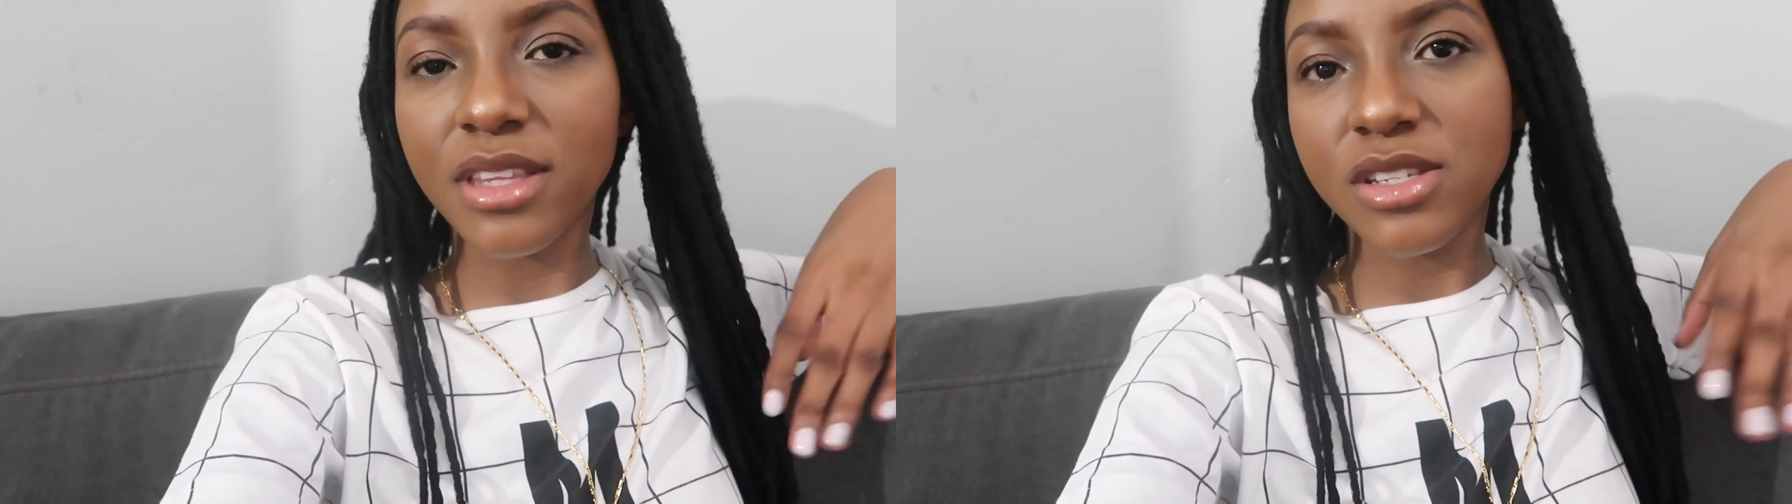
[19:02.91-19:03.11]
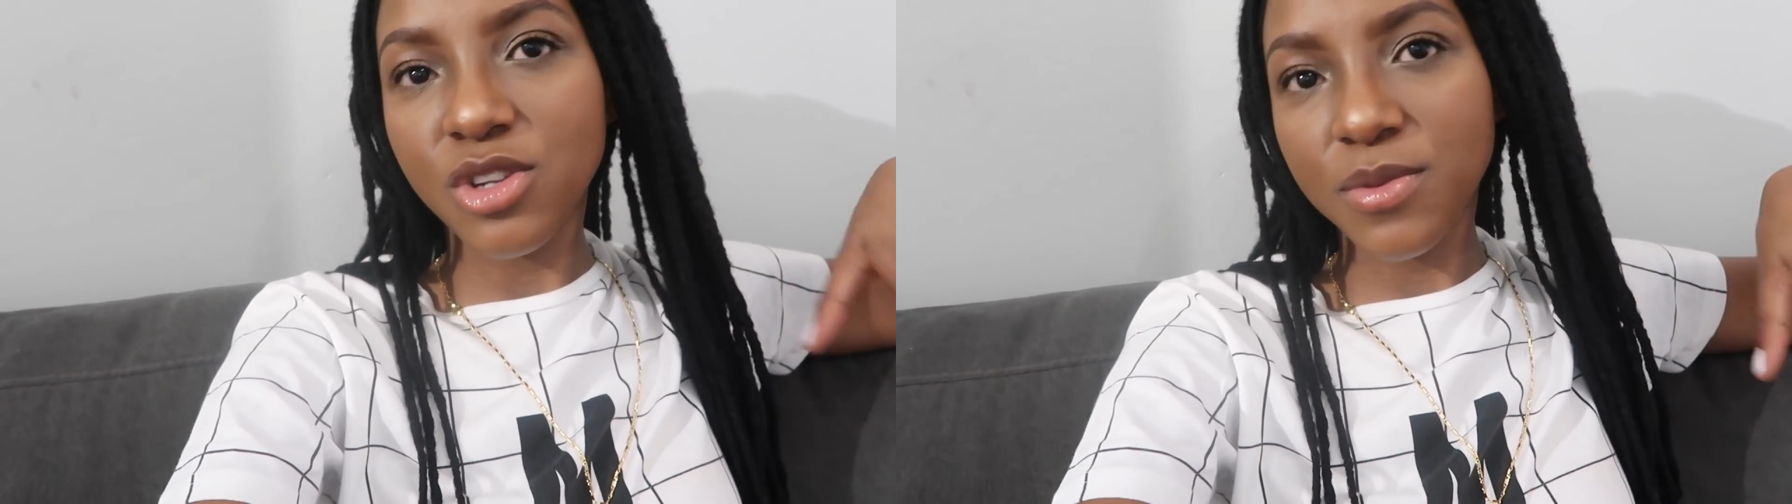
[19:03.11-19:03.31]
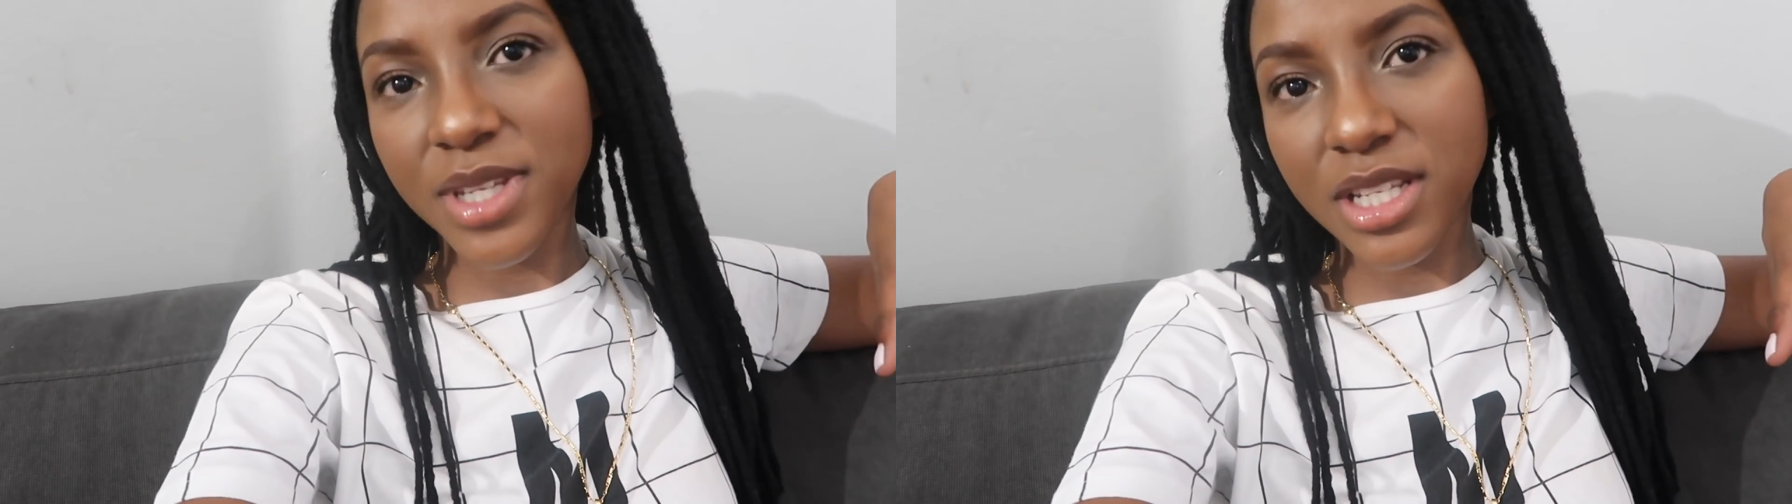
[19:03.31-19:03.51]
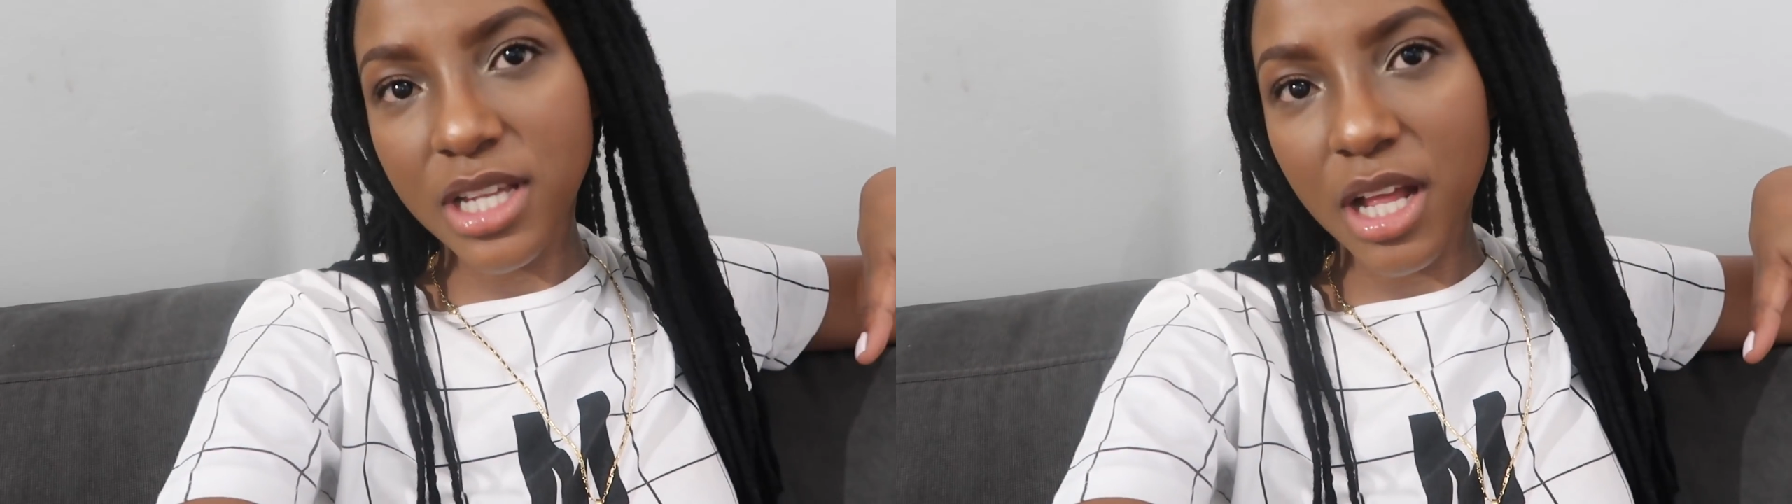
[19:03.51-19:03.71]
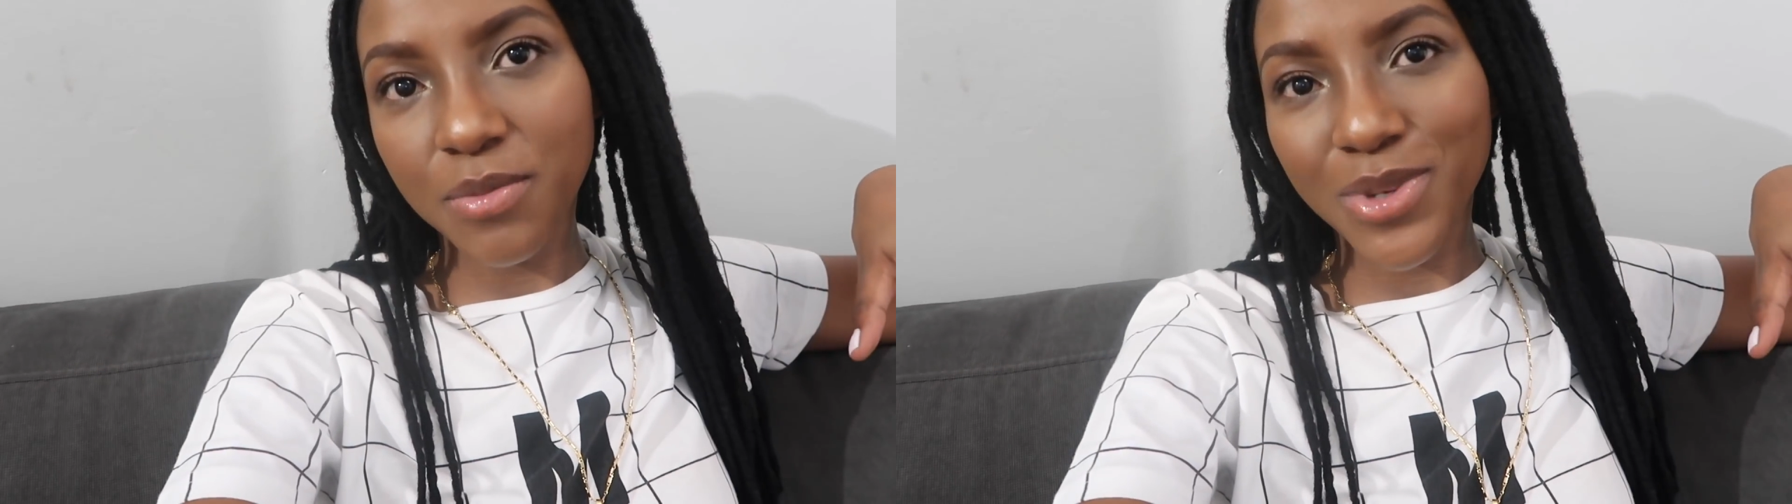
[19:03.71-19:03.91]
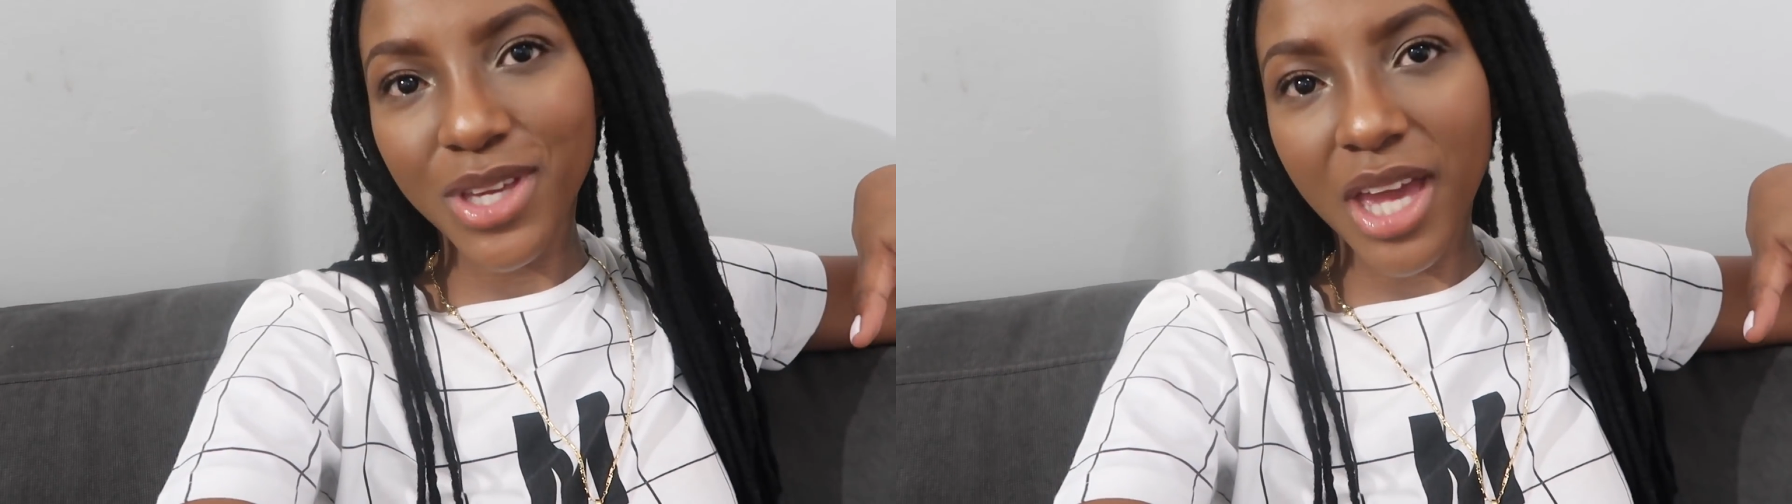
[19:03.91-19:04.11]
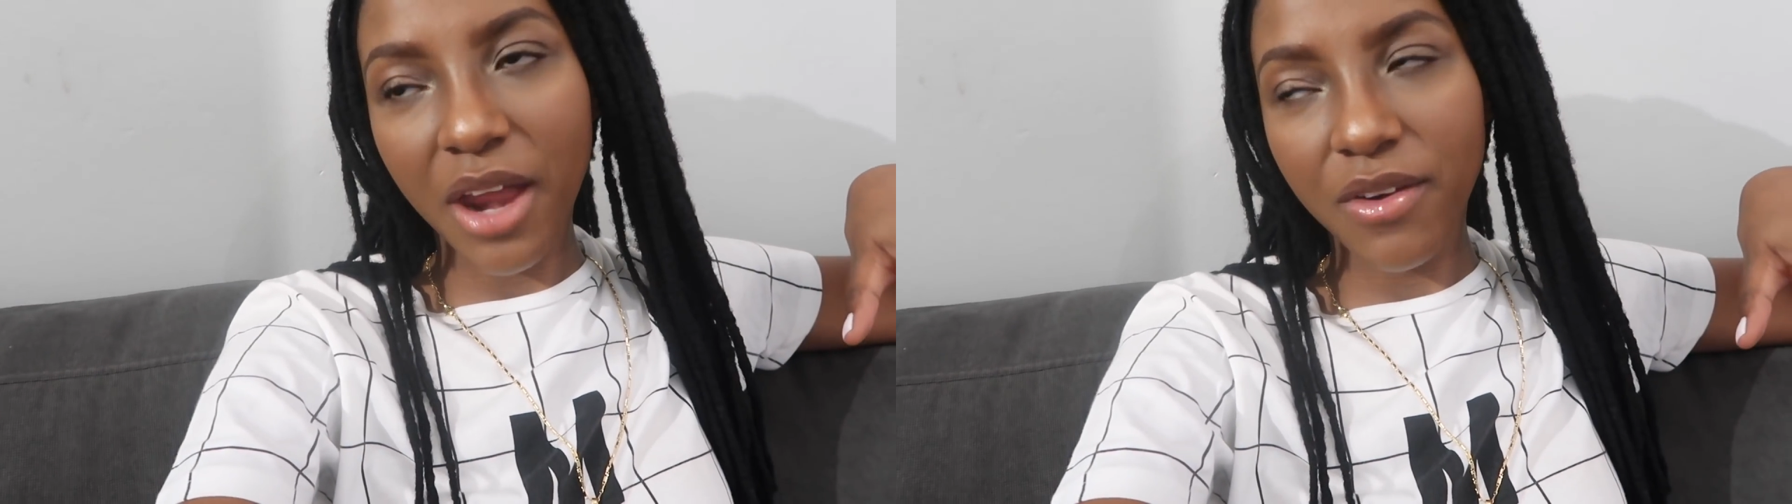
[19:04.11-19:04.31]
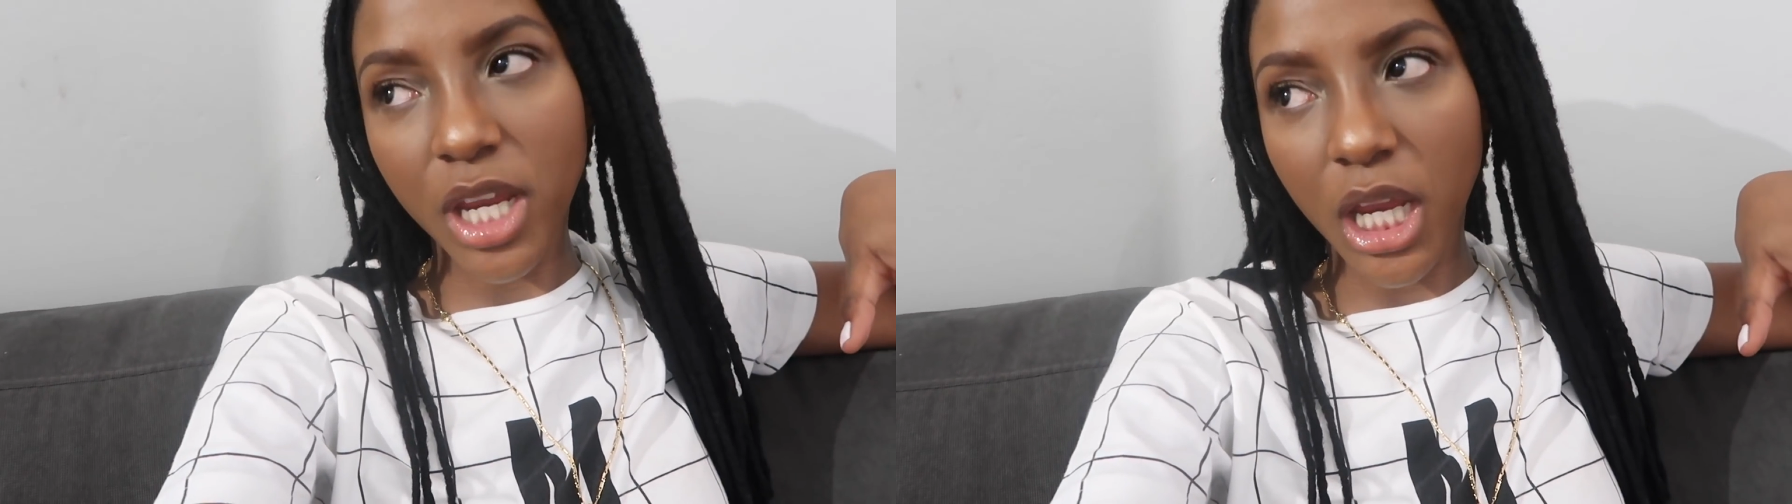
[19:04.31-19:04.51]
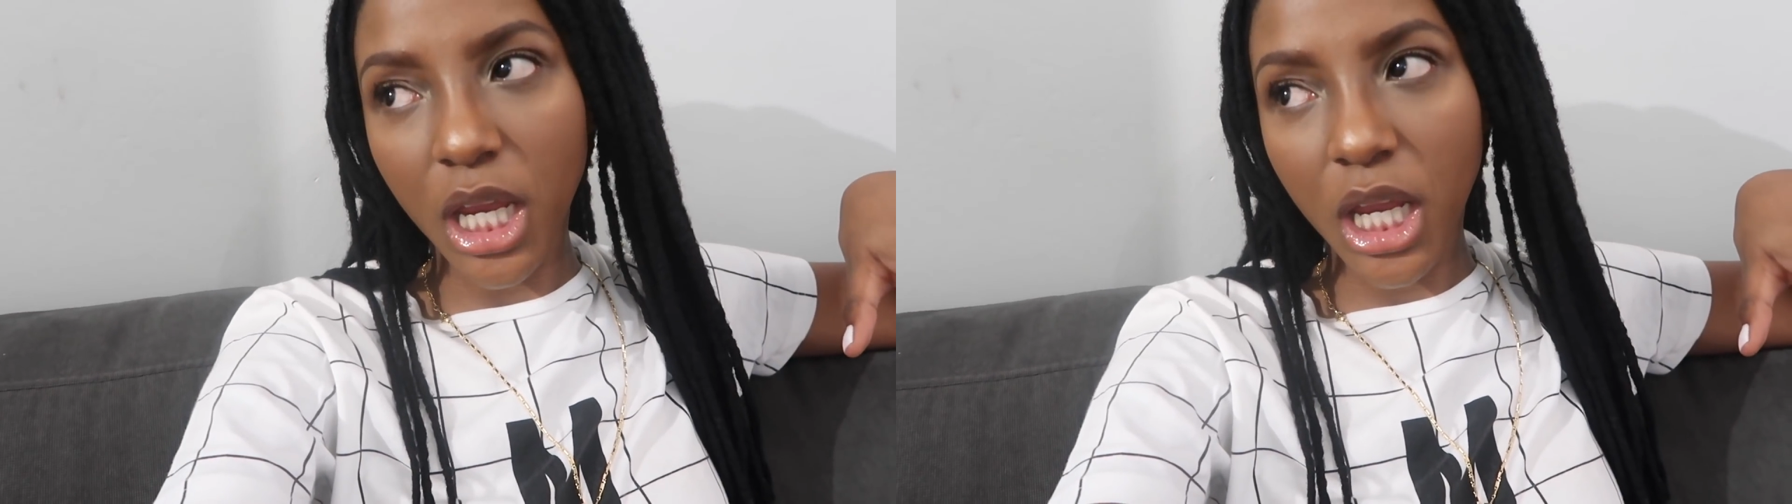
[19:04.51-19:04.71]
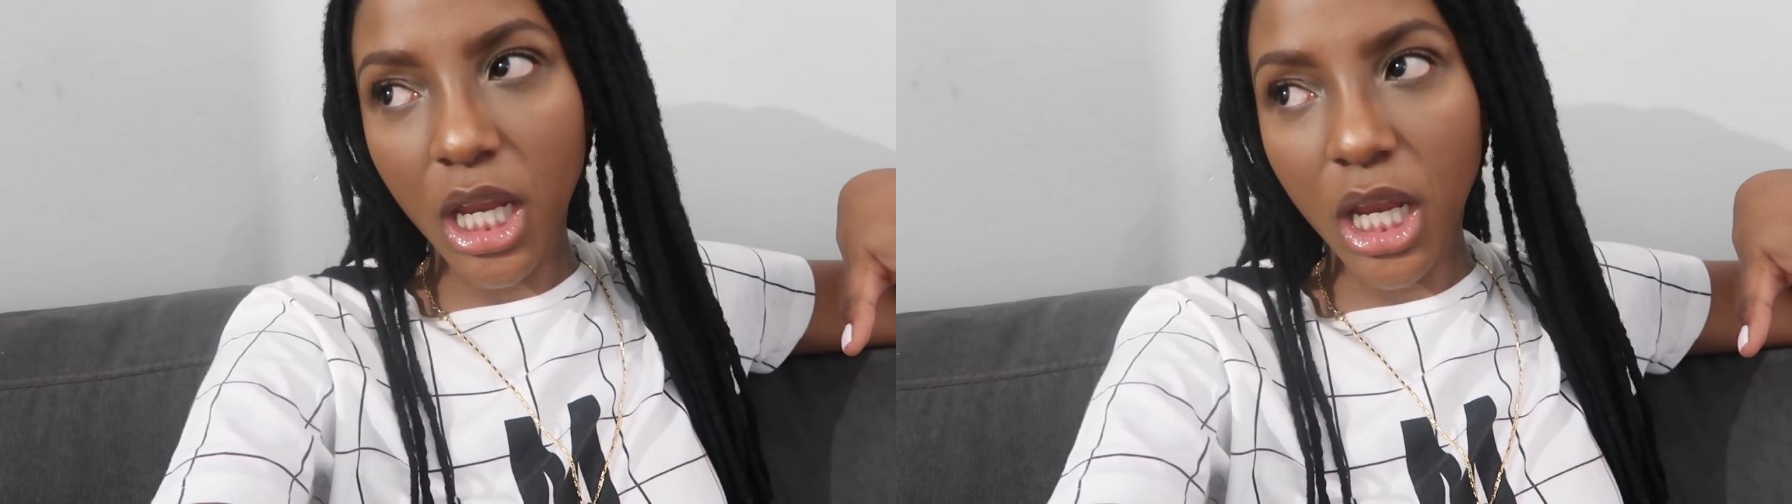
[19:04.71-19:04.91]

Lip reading: there's nobody to help you carry